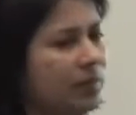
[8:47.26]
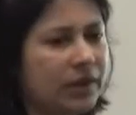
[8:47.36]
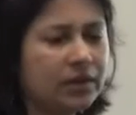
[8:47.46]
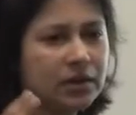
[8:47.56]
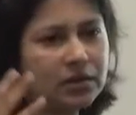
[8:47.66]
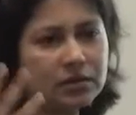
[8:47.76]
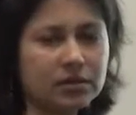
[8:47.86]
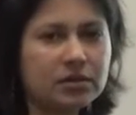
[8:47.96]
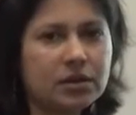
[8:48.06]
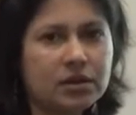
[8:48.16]
basic
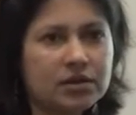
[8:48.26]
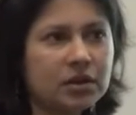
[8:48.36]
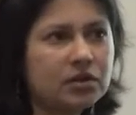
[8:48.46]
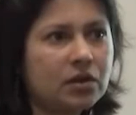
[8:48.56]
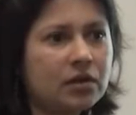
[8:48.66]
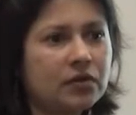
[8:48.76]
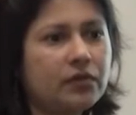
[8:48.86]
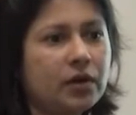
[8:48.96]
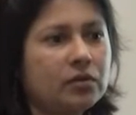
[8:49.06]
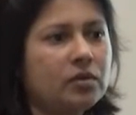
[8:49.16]
tech talks
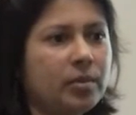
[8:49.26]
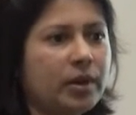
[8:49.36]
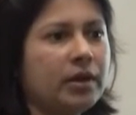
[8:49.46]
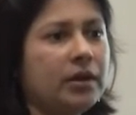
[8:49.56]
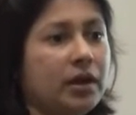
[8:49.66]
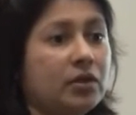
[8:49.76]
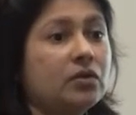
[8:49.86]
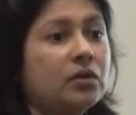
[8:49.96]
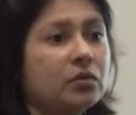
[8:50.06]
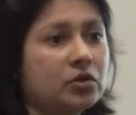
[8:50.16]
followed by
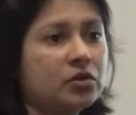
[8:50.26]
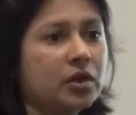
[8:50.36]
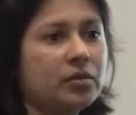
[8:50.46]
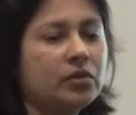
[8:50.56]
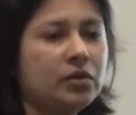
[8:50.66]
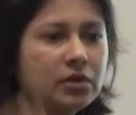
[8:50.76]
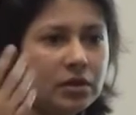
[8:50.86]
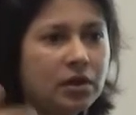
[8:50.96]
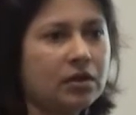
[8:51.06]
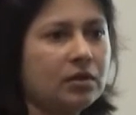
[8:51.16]
hands-on workshops, so you
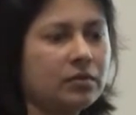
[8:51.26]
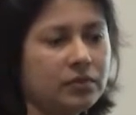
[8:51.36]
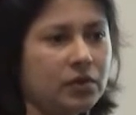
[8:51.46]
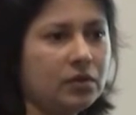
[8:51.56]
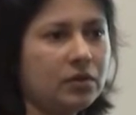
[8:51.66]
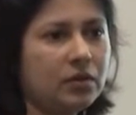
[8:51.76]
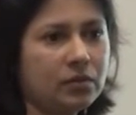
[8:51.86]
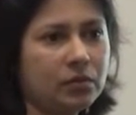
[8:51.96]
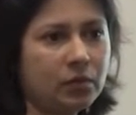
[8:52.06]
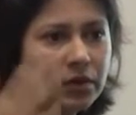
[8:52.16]
can get
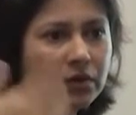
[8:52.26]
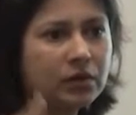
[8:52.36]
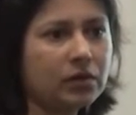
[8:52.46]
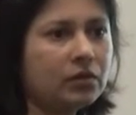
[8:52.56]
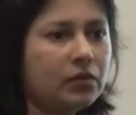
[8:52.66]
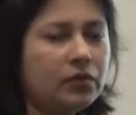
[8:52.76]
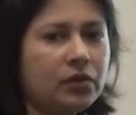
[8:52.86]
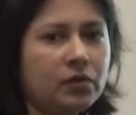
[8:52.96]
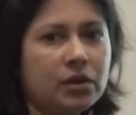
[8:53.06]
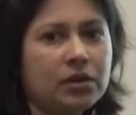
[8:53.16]
a quick
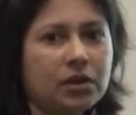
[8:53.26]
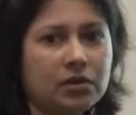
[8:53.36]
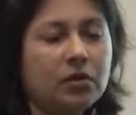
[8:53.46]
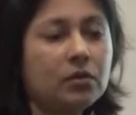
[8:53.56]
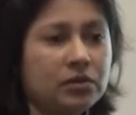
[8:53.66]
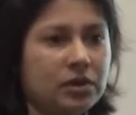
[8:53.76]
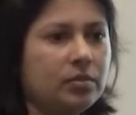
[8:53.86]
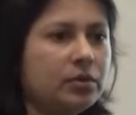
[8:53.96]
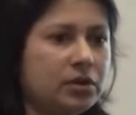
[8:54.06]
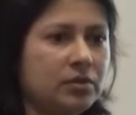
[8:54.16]
review and then go
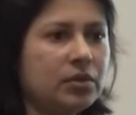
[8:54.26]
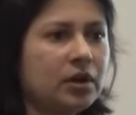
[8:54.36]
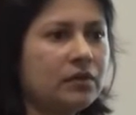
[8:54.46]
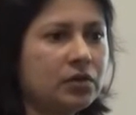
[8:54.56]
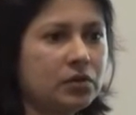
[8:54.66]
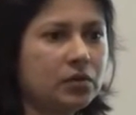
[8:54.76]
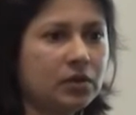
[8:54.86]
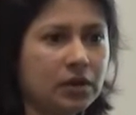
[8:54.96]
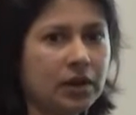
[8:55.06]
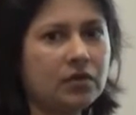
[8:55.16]
deep dive into
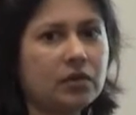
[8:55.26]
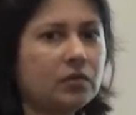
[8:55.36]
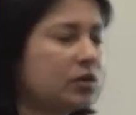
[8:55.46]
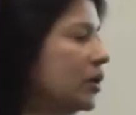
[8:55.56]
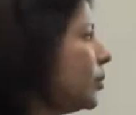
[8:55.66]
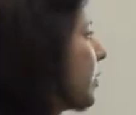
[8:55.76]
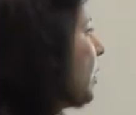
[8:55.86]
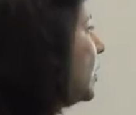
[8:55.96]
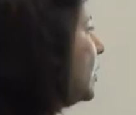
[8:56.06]
it in a hands-on workshop.